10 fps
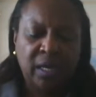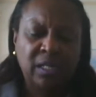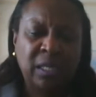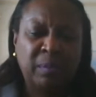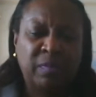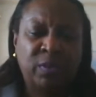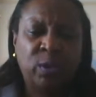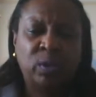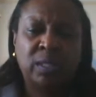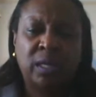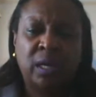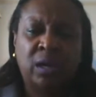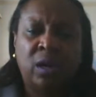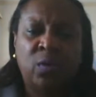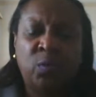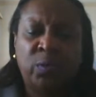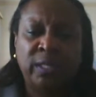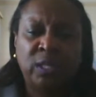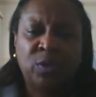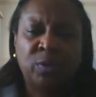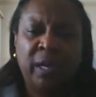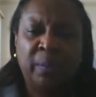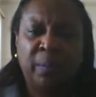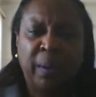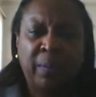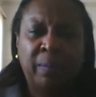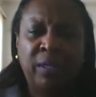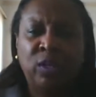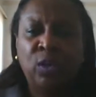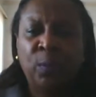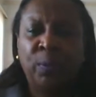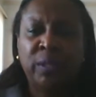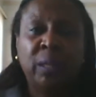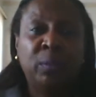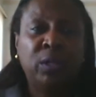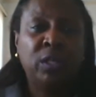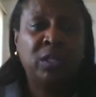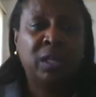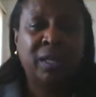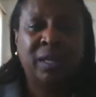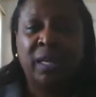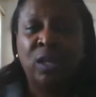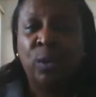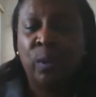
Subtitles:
Some of those are wintergreen, peppermint. You don't put them on your skin and then go